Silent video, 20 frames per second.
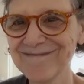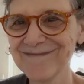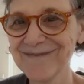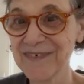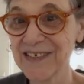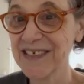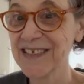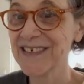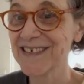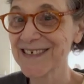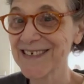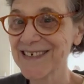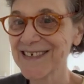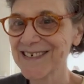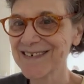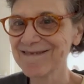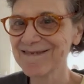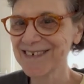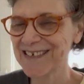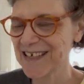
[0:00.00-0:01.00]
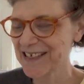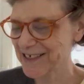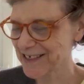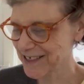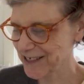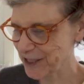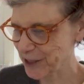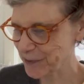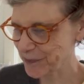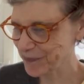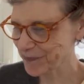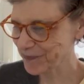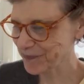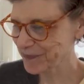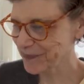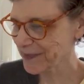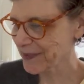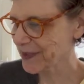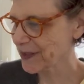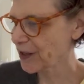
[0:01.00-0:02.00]
See, it gets deep.
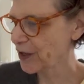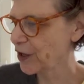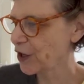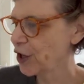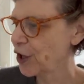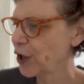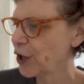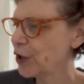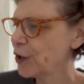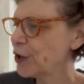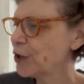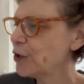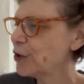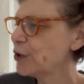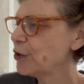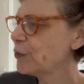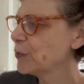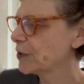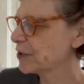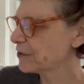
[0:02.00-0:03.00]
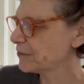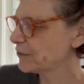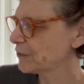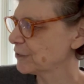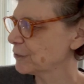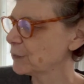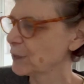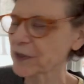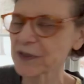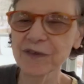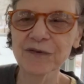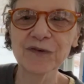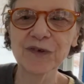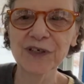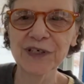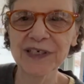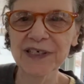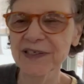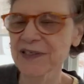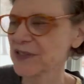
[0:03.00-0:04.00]
Oh, wonderful, wonderful
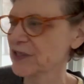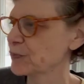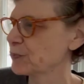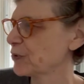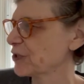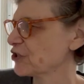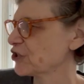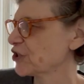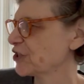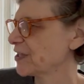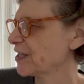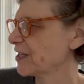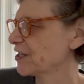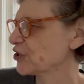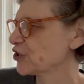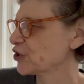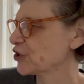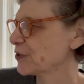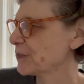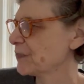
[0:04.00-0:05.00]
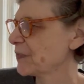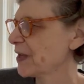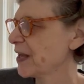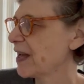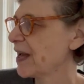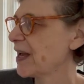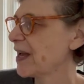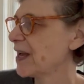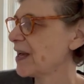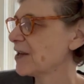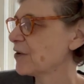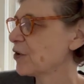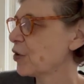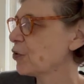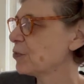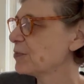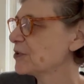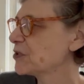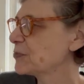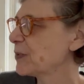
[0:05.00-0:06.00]
kittens, brush and hush. And
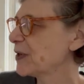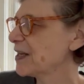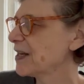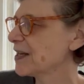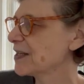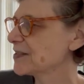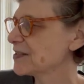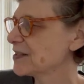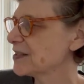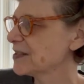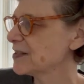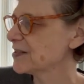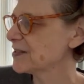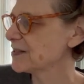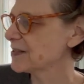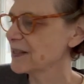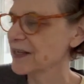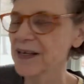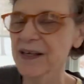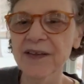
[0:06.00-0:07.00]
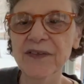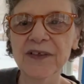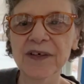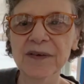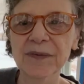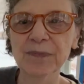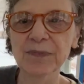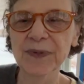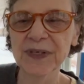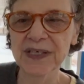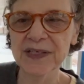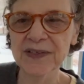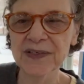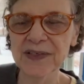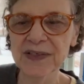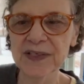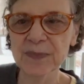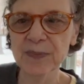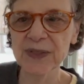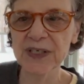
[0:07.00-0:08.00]
almost by accident, the
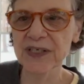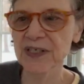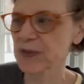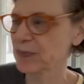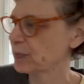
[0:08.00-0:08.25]
kittens mixed